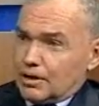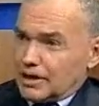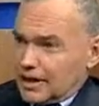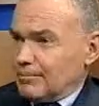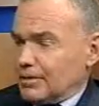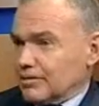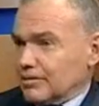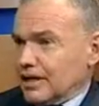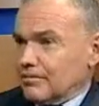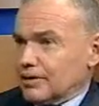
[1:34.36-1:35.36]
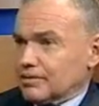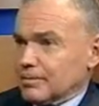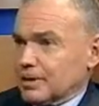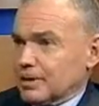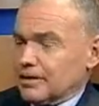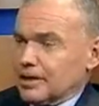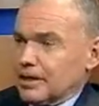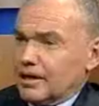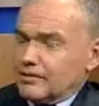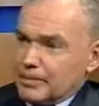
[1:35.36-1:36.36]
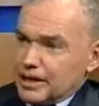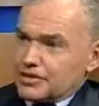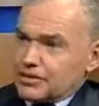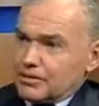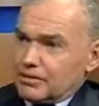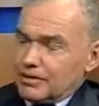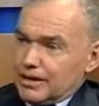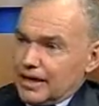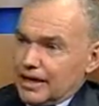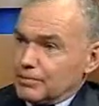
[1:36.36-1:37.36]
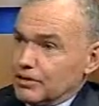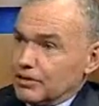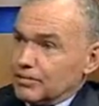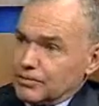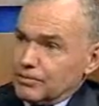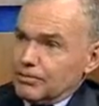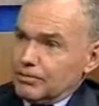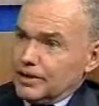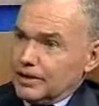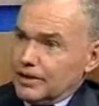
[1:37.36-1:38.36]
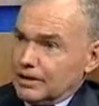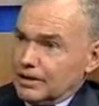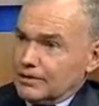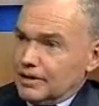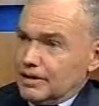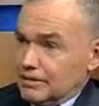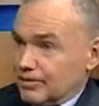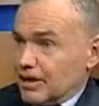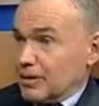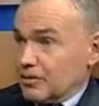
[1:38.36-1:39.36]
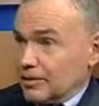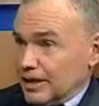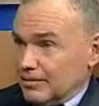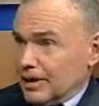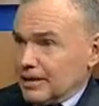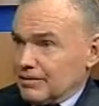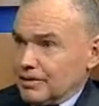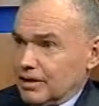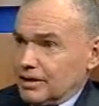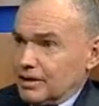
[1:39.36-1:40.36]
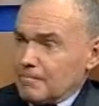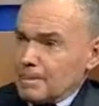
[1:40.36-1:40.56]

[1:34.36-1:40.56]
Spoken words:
comments that they wish to make sure that as we go through the environmental impact study,